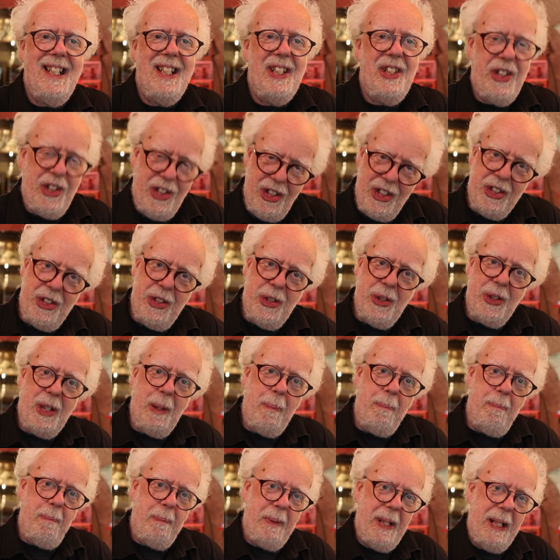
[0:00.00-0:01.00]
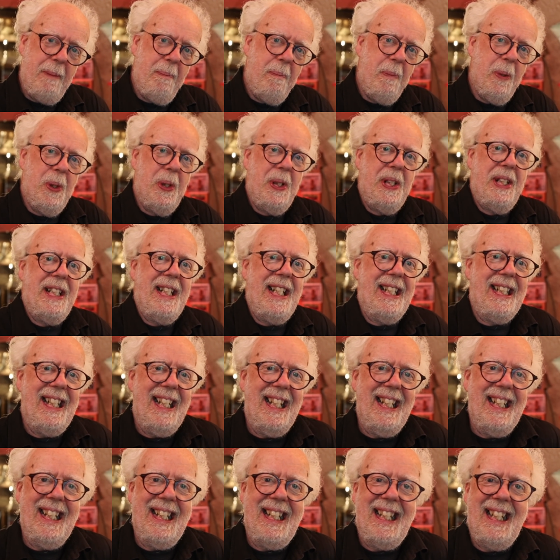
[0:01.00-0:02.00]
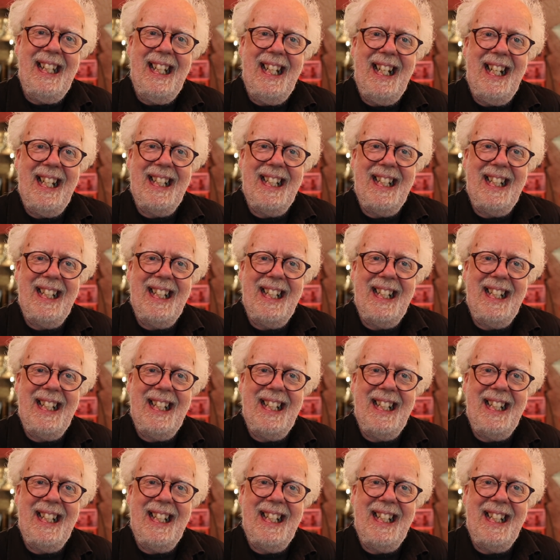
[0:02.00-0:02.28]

just took a bit more digging,